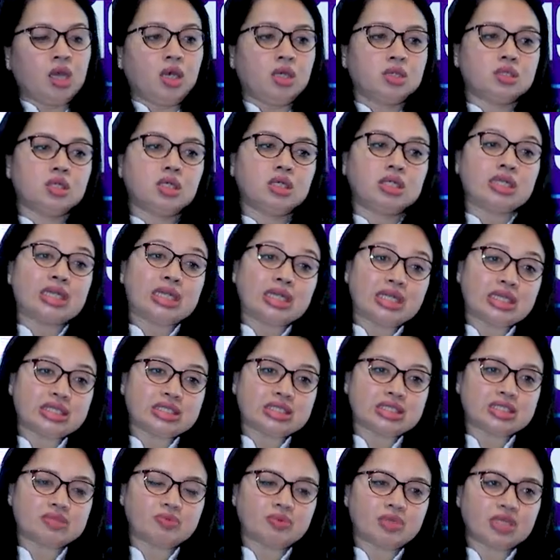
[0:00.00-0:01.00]
The
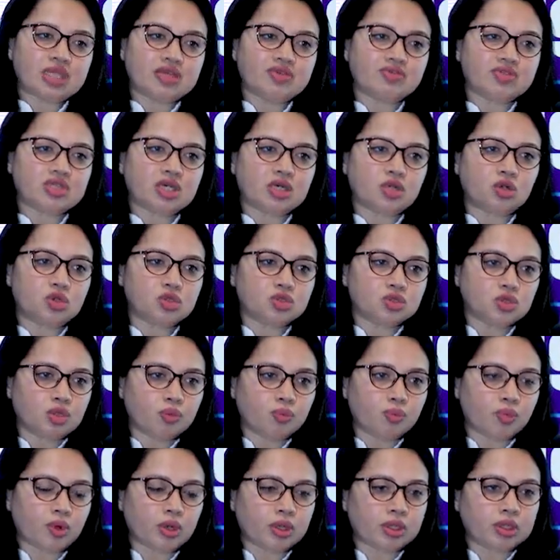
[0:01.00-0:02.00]
religious beliefs are also
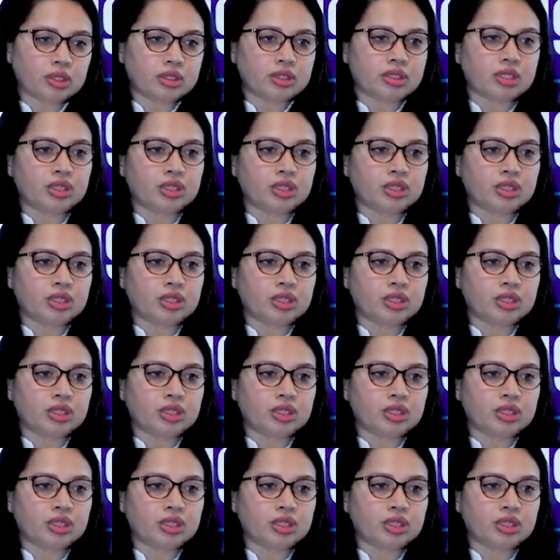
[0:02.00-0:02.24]
important.